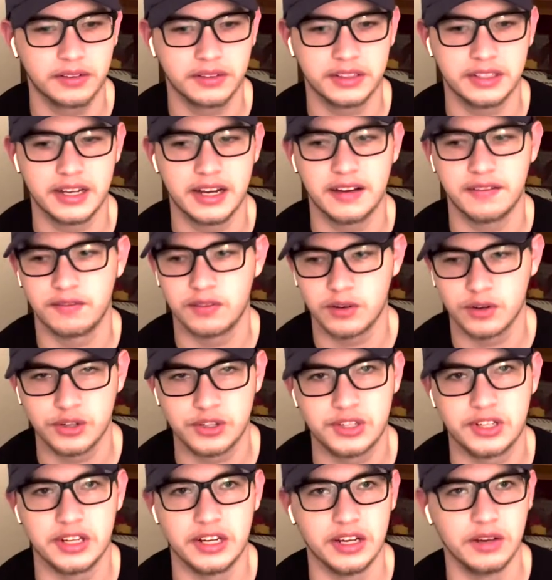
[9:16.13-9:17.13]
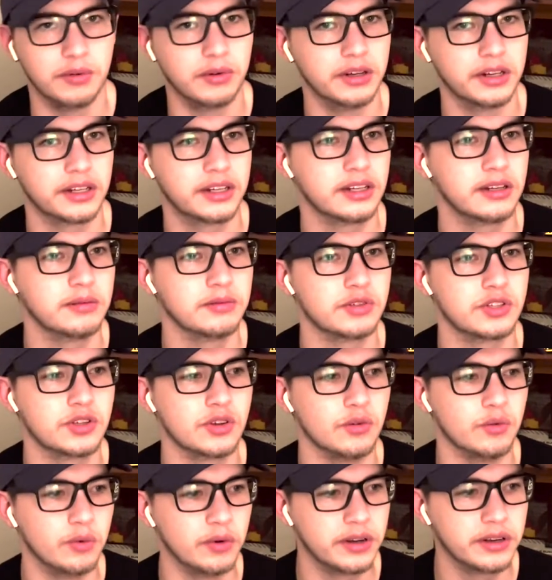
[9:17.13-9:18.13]
diversity when it comes to
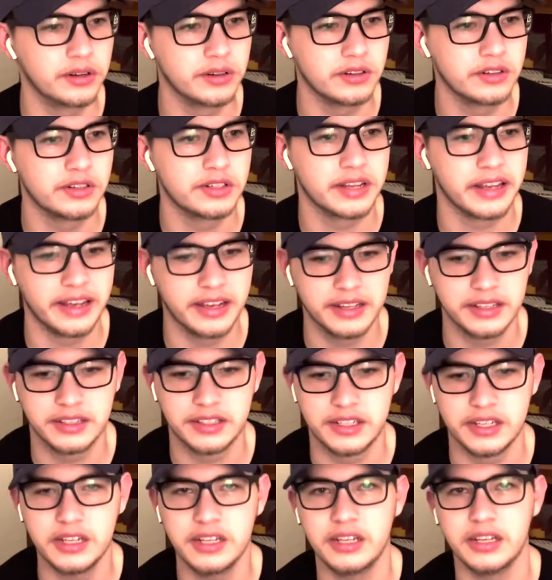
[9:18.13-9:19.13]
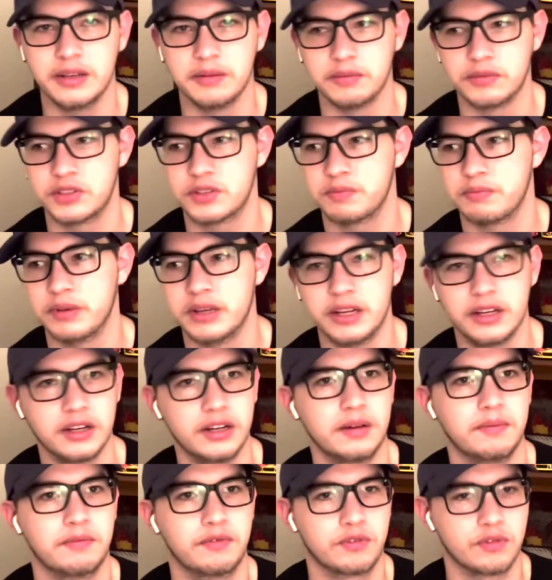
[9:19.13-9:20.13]
winners and teams being
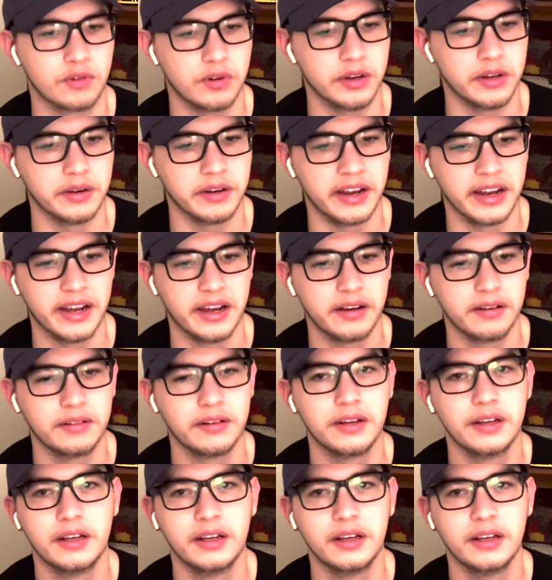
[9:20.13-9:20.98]
up front now.